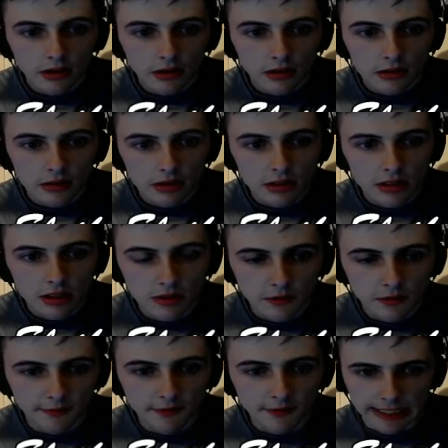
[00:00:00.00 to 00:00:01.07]

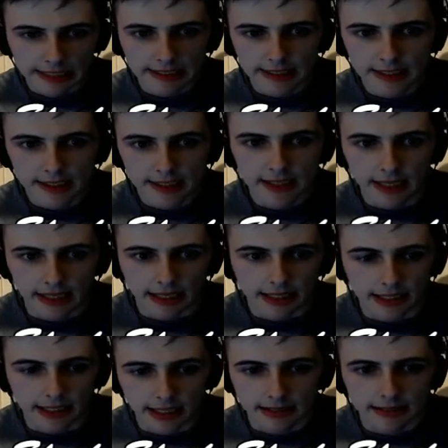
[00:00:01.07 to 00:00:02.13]
Sweet
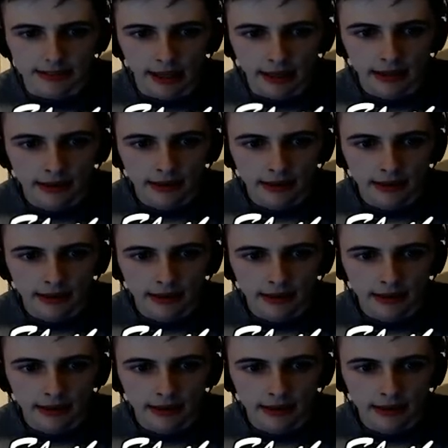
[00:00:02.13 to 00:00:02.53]
Jesus.